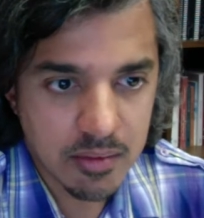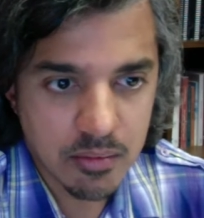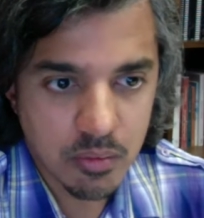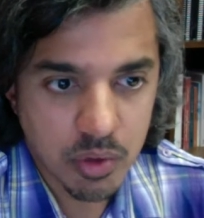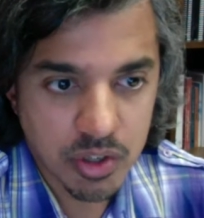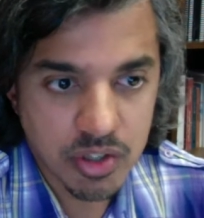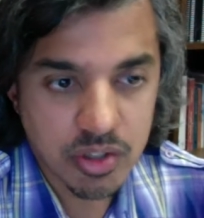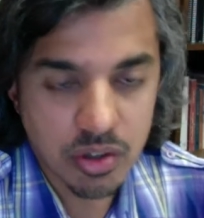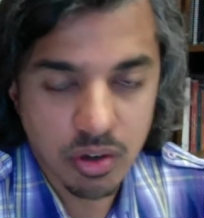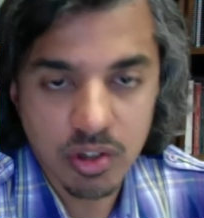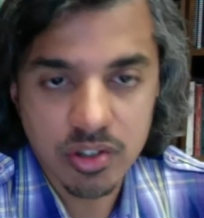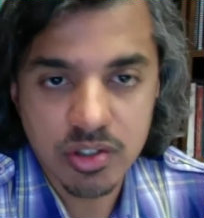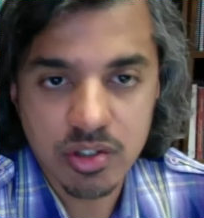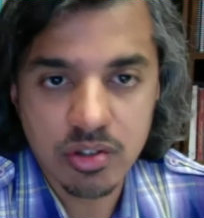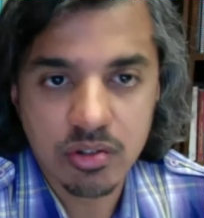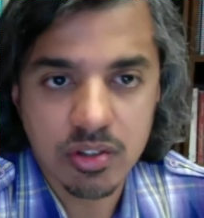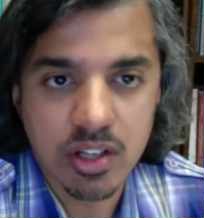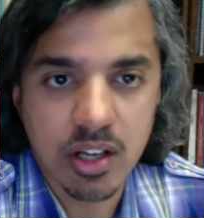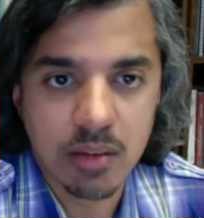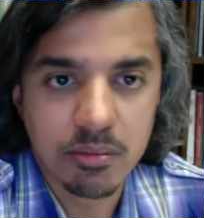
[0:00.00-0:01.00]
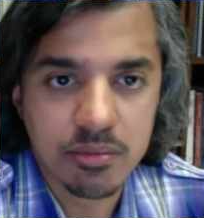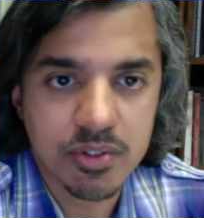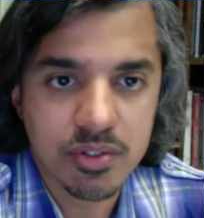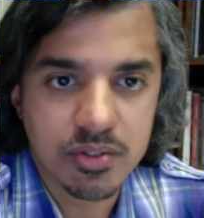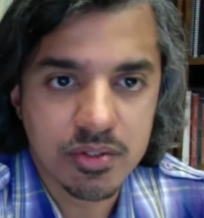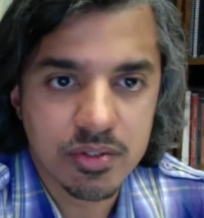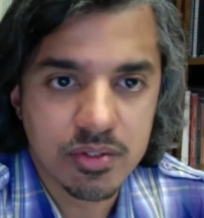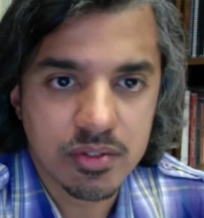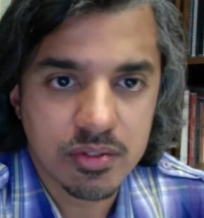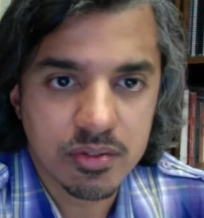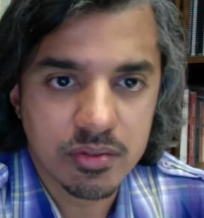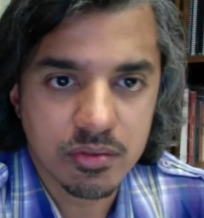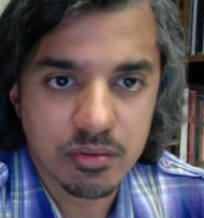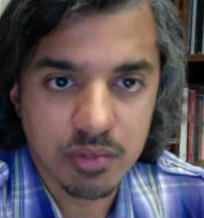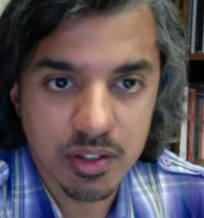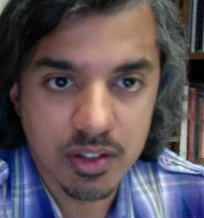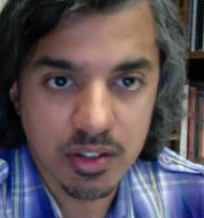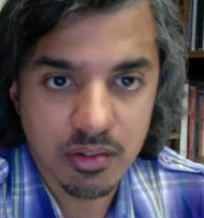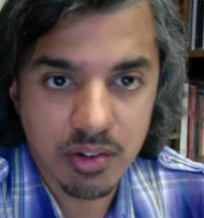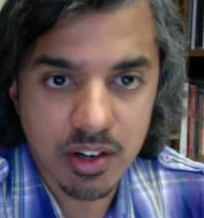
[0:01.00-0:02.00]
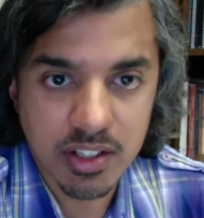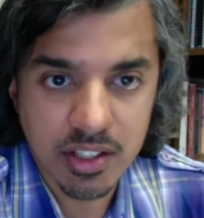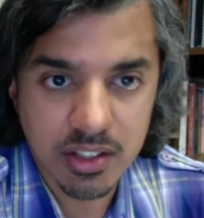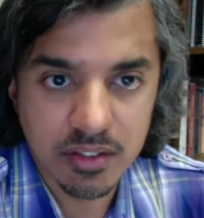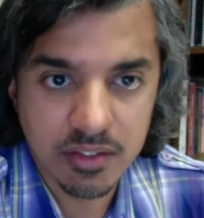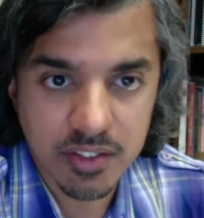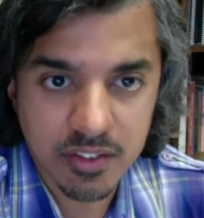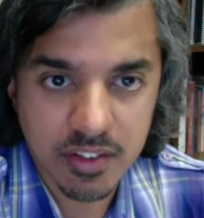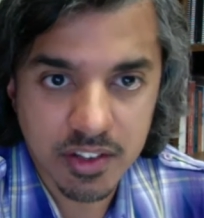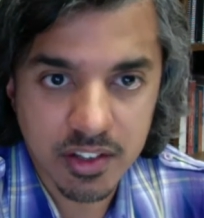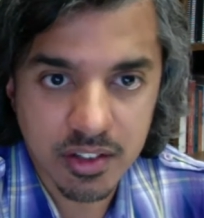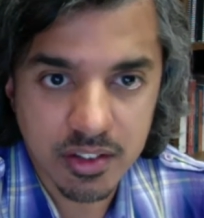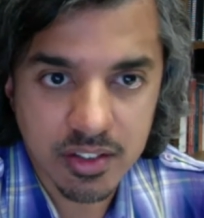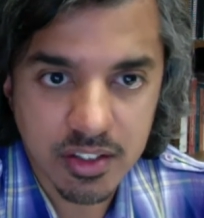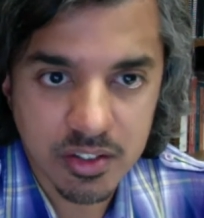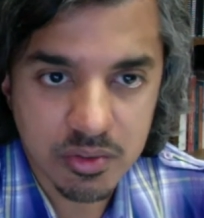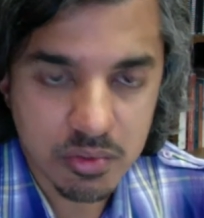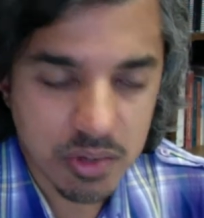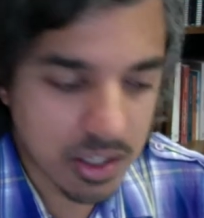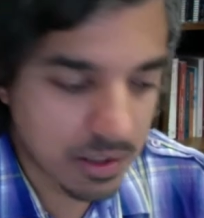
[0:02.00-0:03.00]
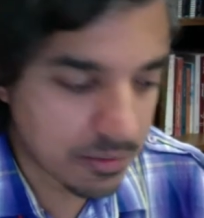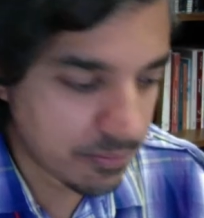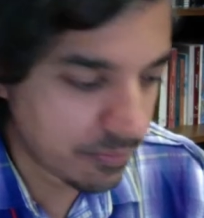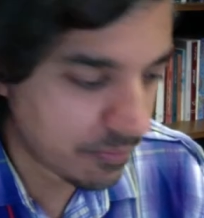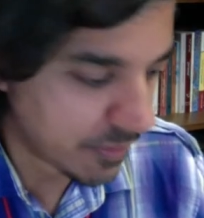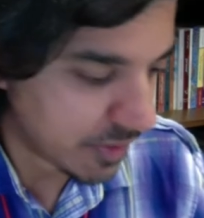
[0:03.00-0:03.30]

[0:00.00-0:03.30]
which also comes with a great deal of difficulty as well.